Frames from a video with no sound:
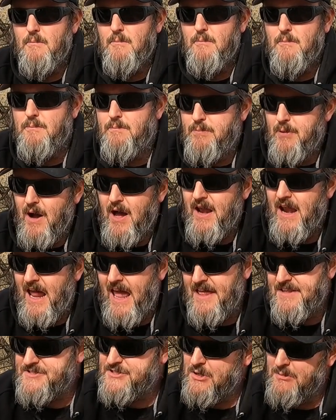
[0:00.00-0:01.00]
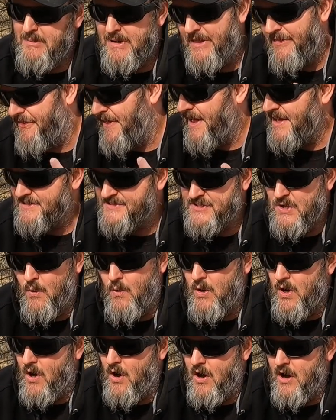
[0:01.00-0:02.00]
But I had so many things
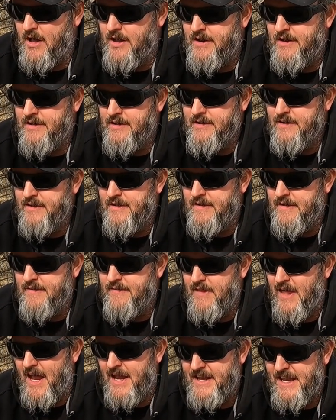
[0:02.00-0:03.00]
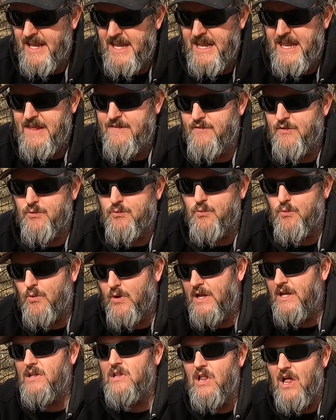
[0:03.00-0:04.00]
going on that I didn't even
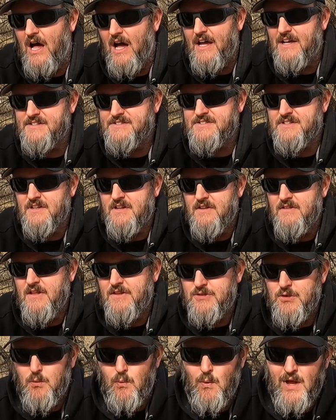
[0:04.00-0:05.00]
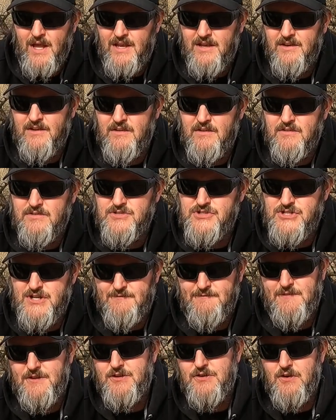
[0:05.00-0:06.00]
realize that the wind
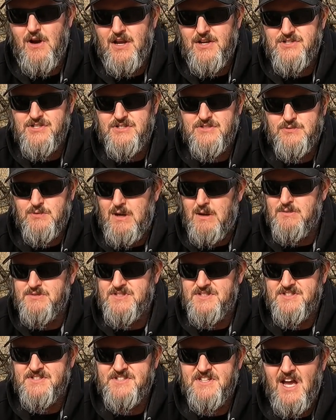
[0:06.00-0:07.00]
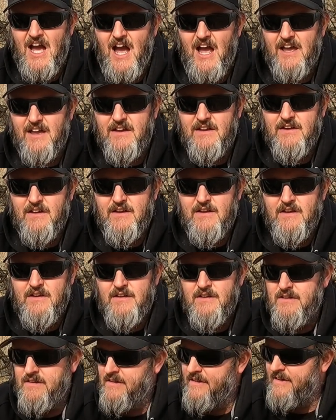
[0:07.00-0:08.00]
shifted directions when I was in the sky.
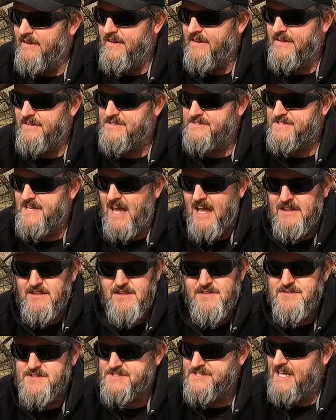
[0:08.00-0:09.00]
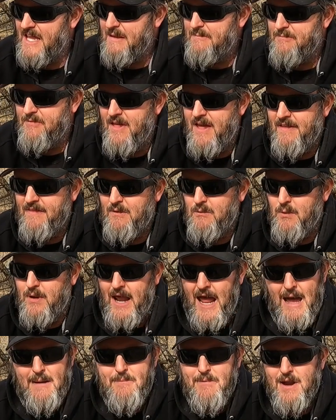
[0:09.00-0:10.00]
Exactly the same thing that would
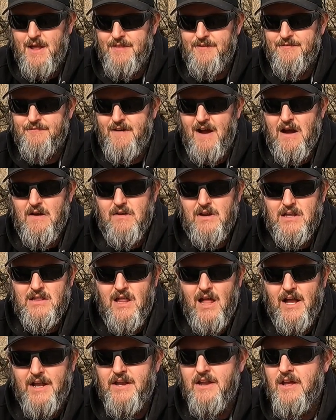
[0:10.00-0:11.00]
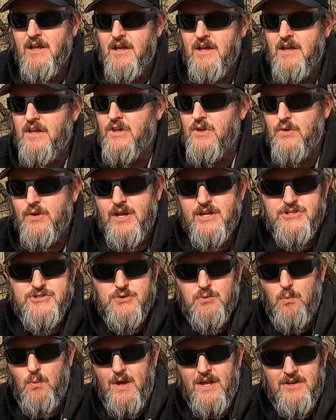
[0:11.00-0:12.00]
happen on the firing line. You get
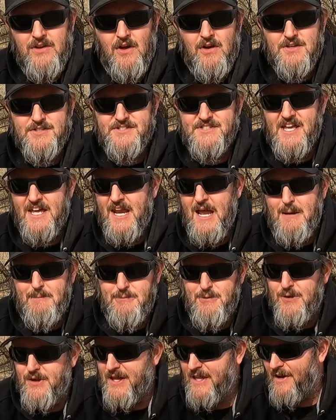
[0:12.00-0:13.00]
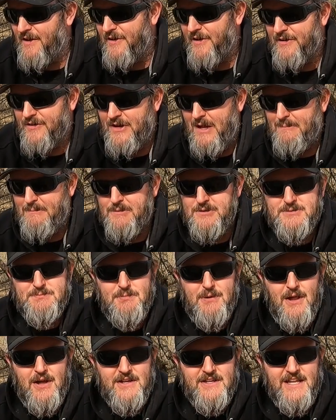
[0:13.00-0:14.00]
your wind all set up, you get all your numbers
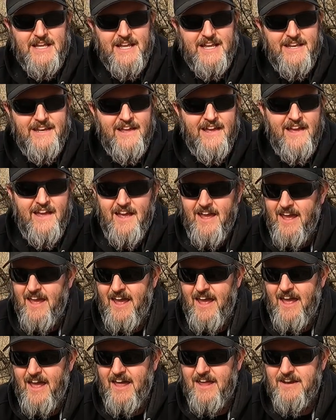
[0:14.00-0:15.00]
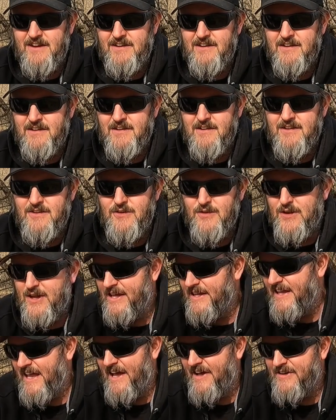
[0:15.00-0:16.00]
plugged in, and you
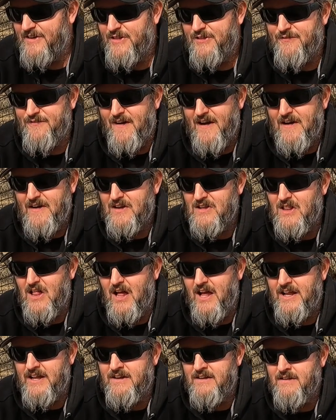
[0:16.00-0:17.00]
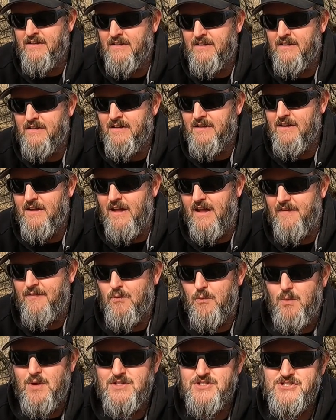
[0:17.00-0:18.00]
get down to the firing line and
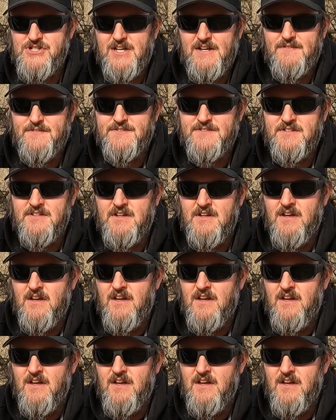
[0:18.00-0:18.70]
the wind shifts.